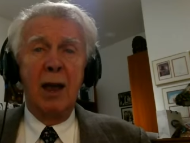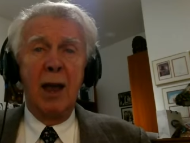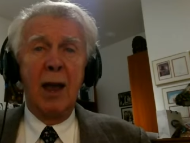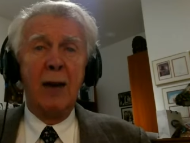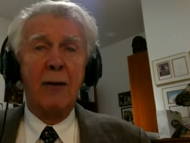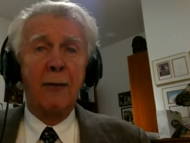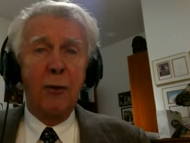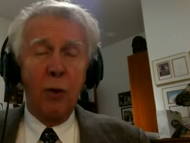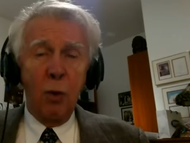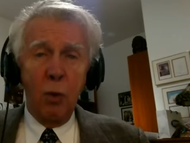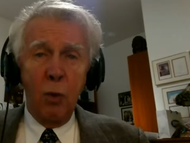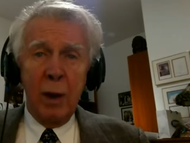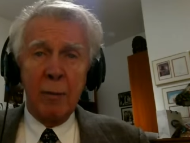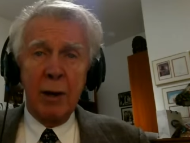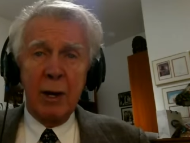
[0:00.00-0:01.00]
And for
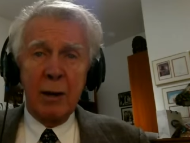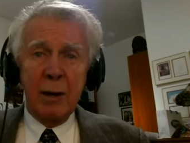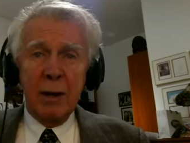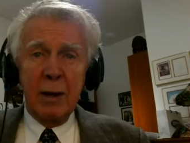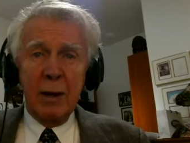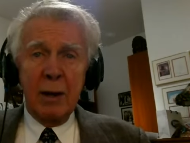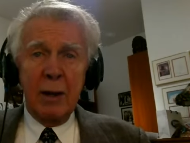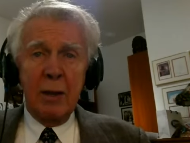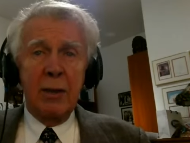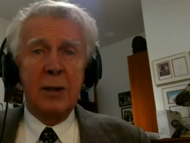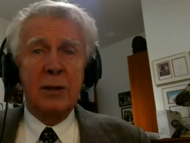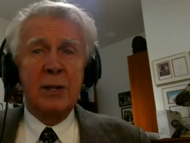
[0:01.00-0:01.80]
women, the